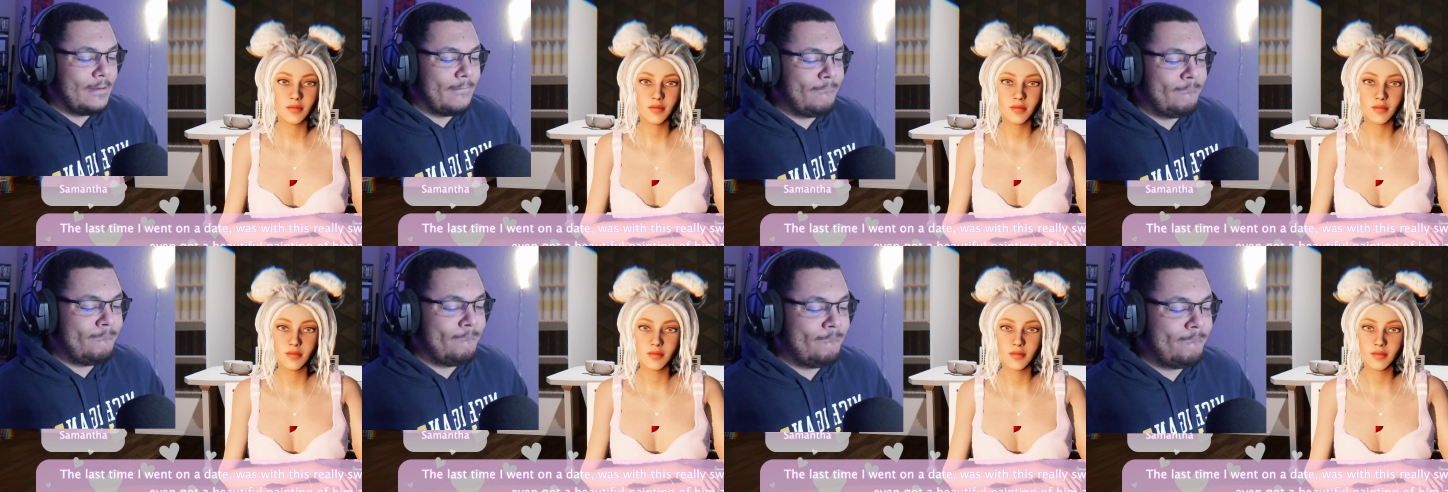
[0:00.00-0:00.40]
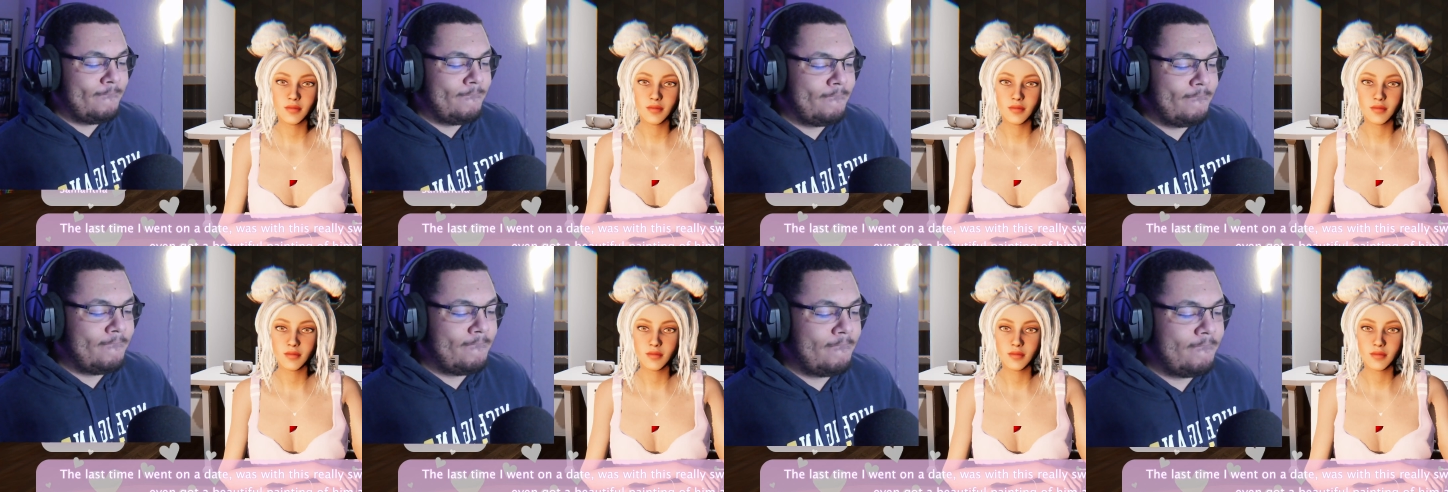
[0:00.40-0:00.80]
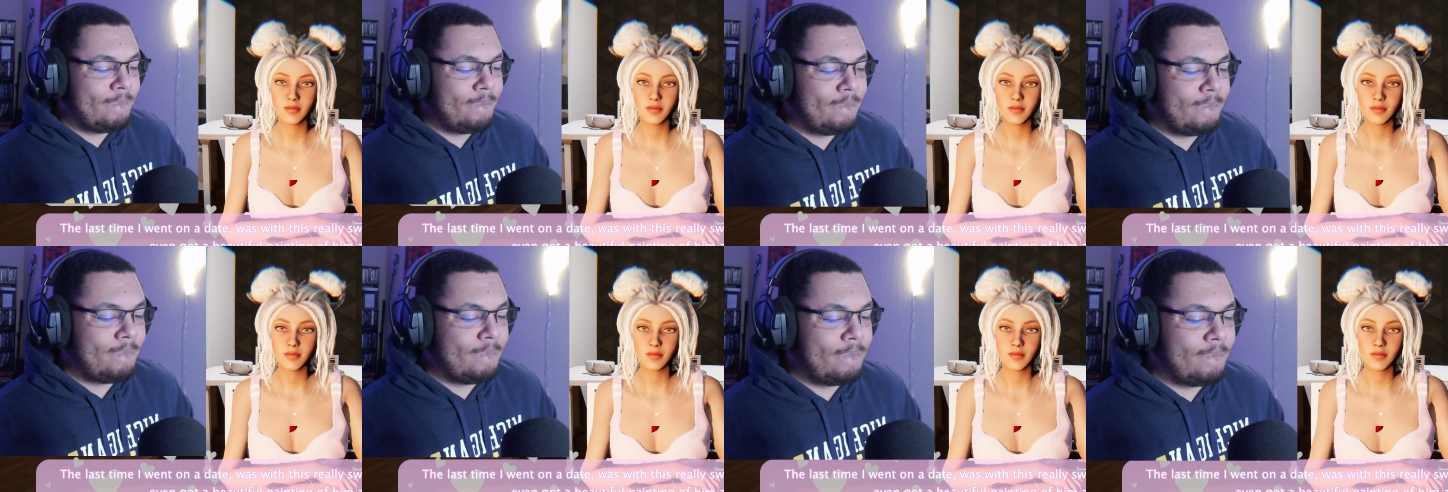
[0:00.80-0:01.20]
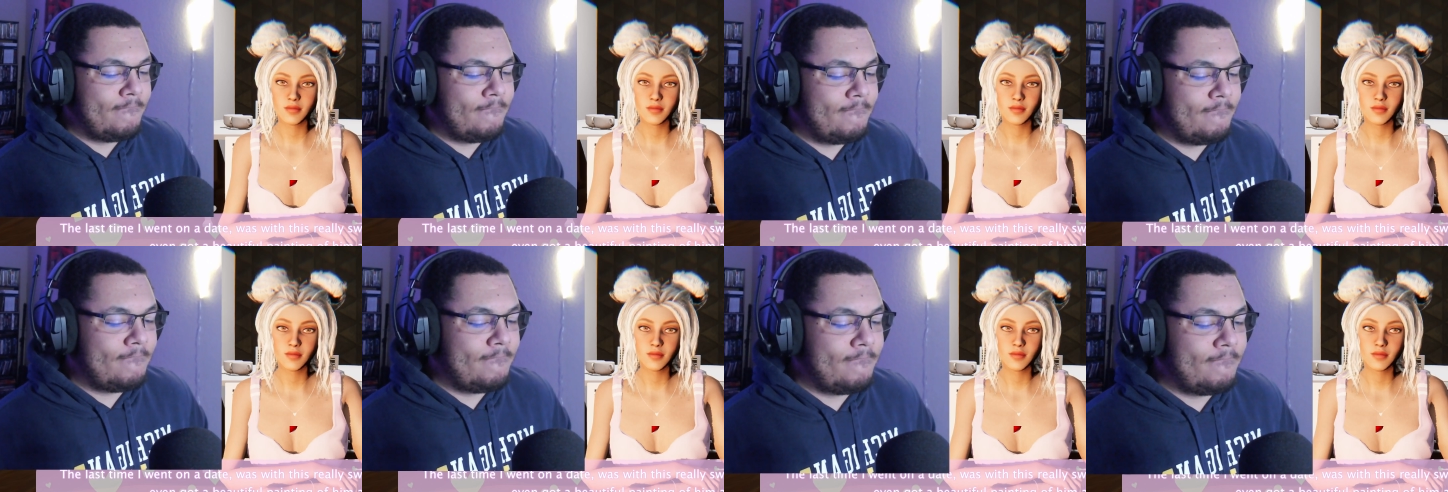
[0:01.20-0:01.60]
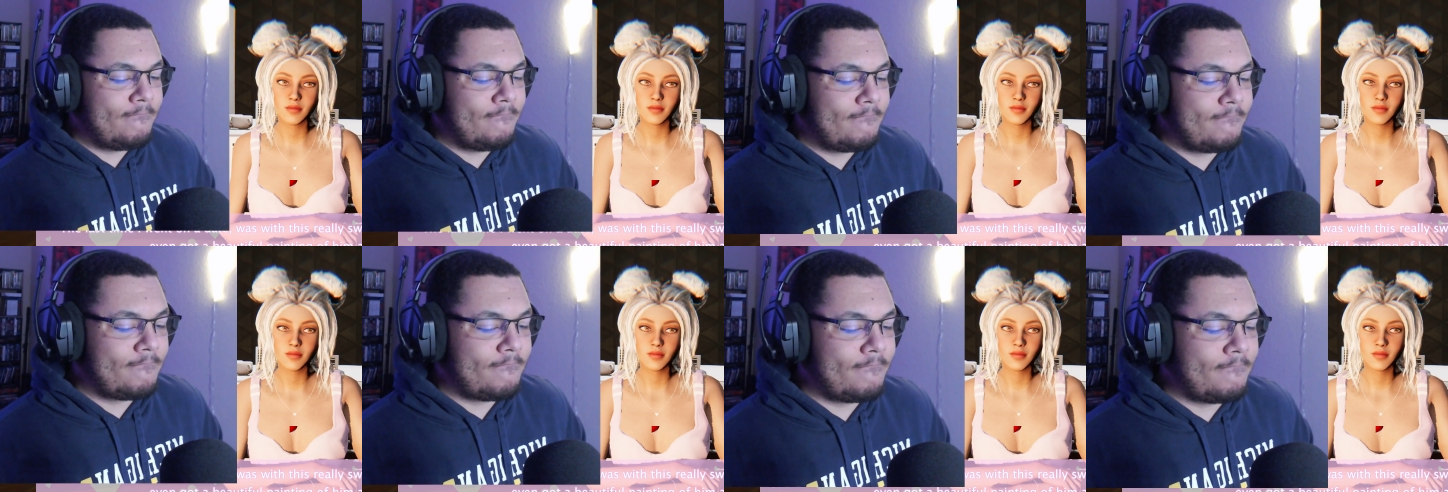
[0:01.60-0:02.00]

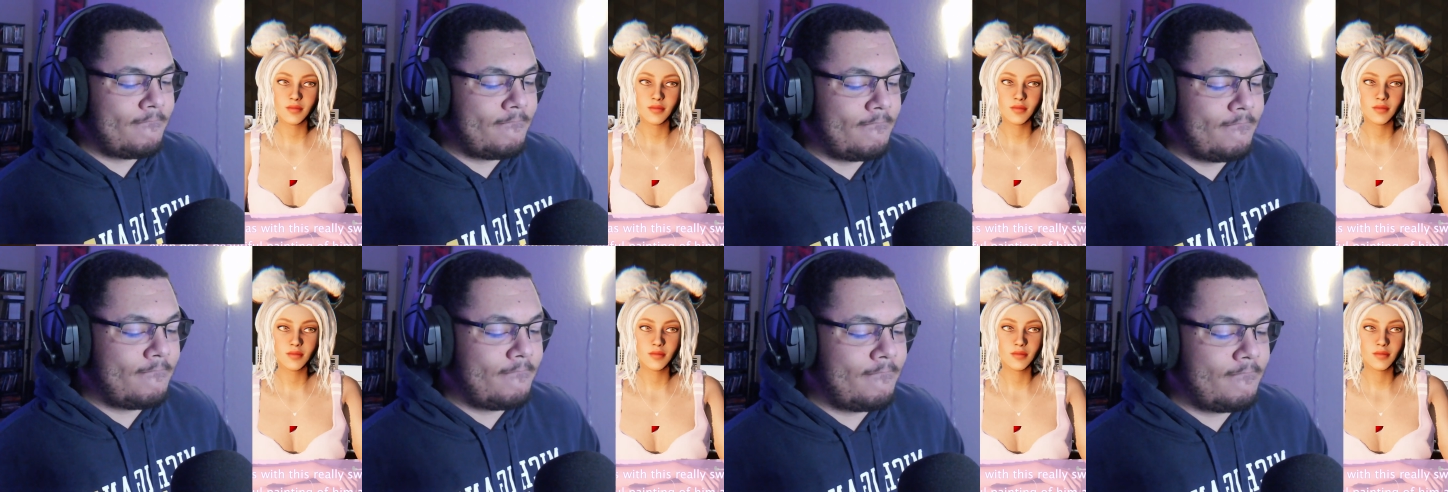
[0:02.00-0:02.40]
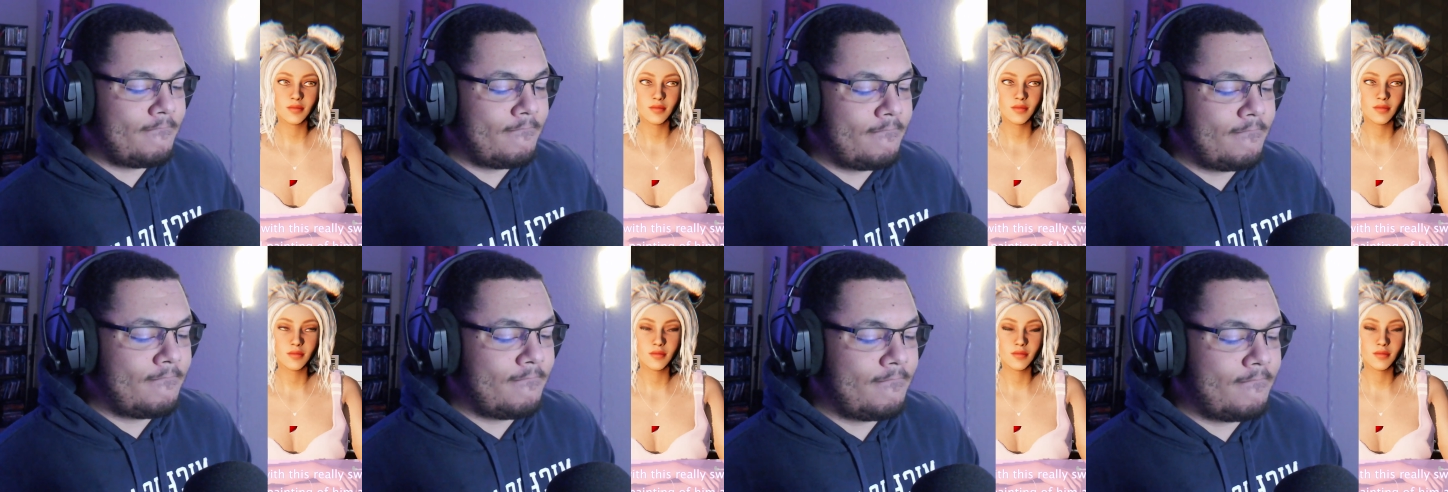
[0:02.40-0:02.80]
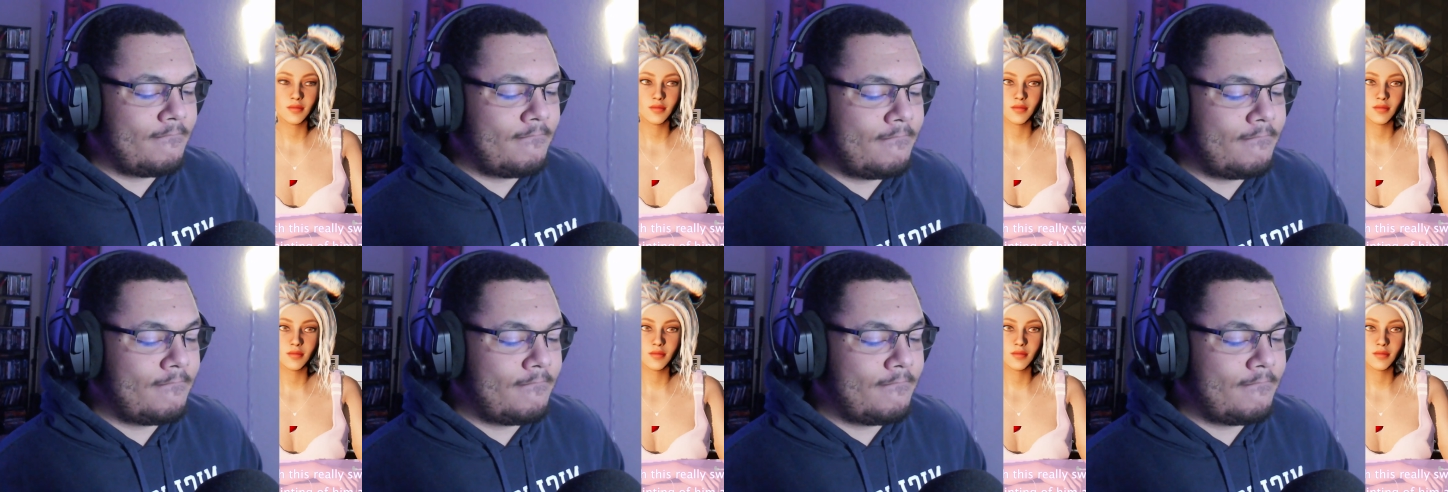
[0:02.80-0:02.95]
(silence)